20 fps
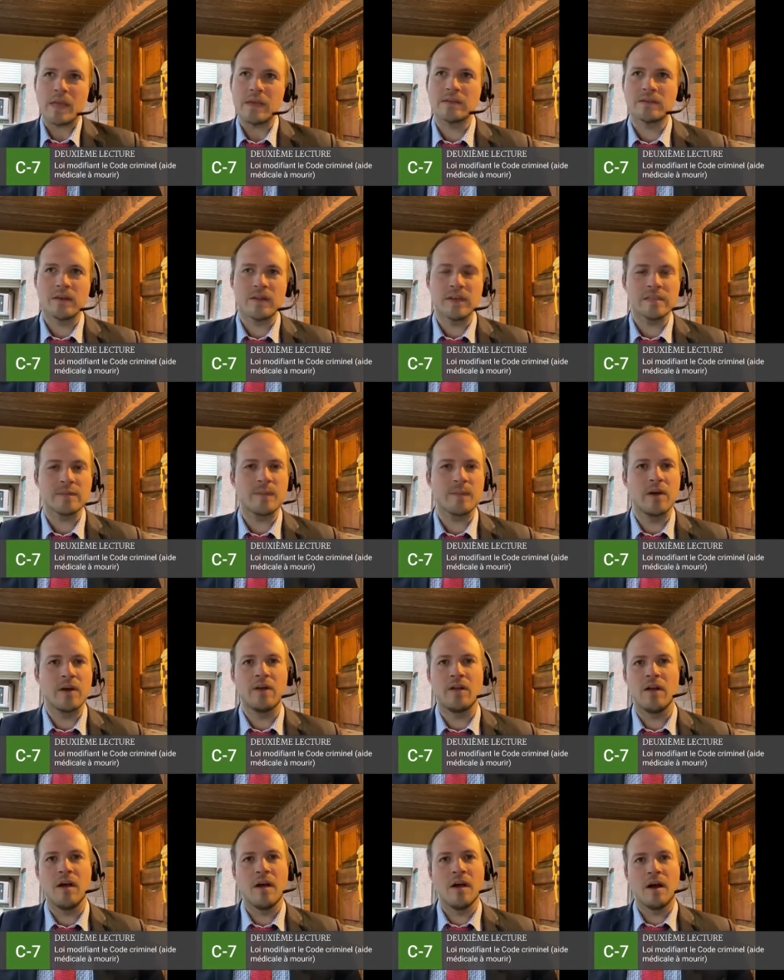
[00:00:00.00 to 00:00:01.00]
So this
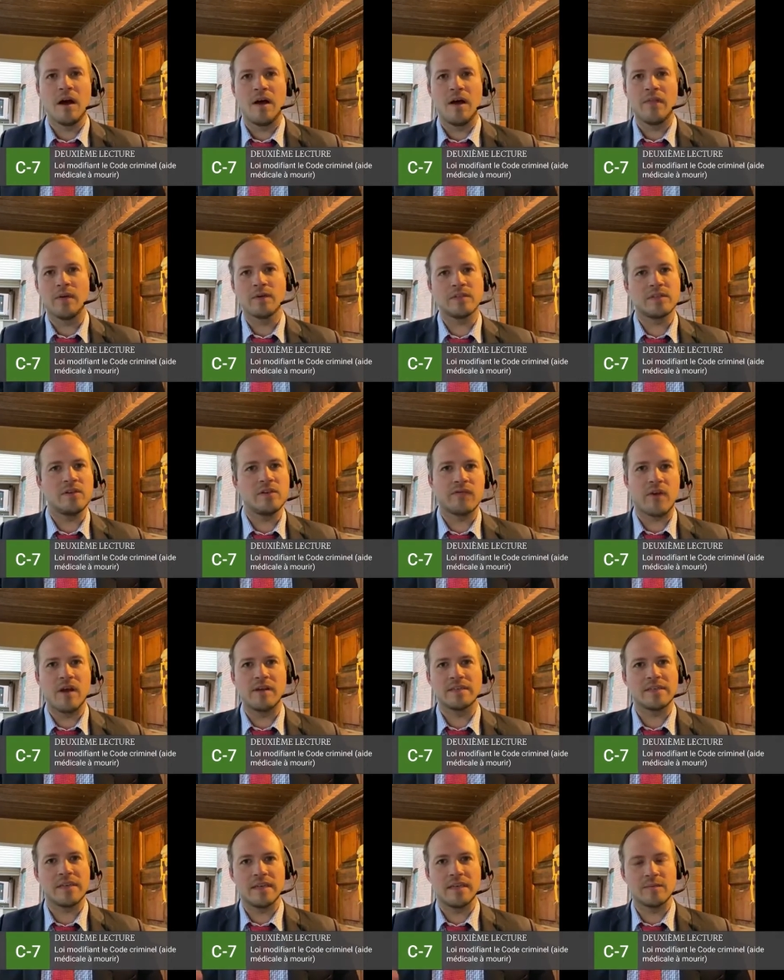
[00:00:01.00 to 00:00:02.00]
bill on those two
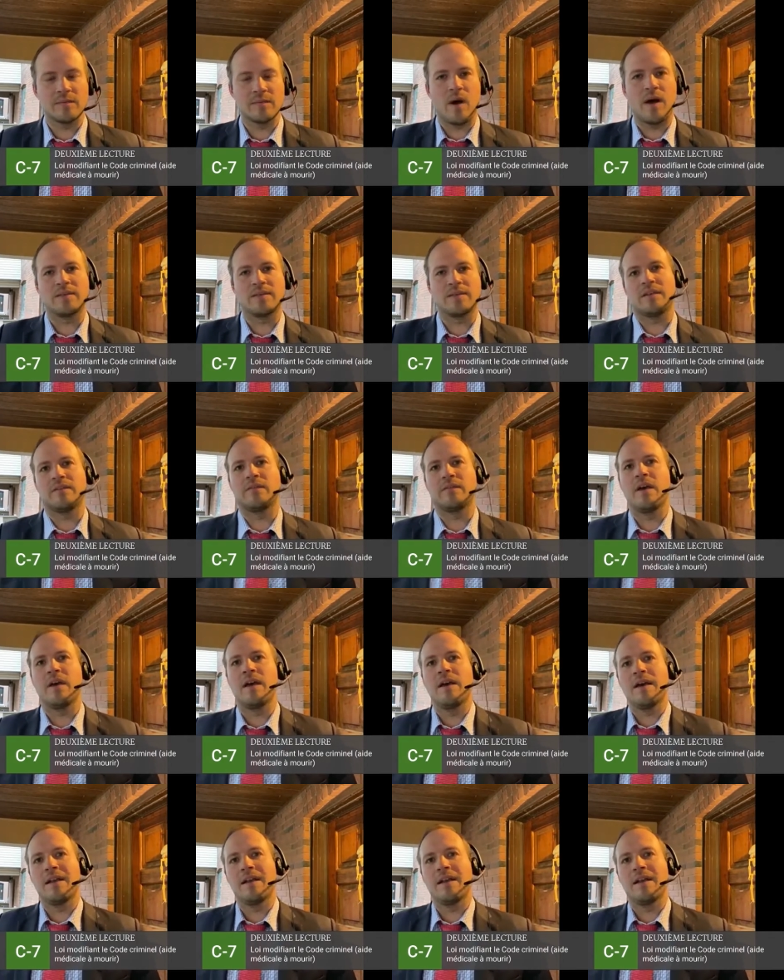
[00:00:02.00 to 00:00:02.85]
fronts is positive.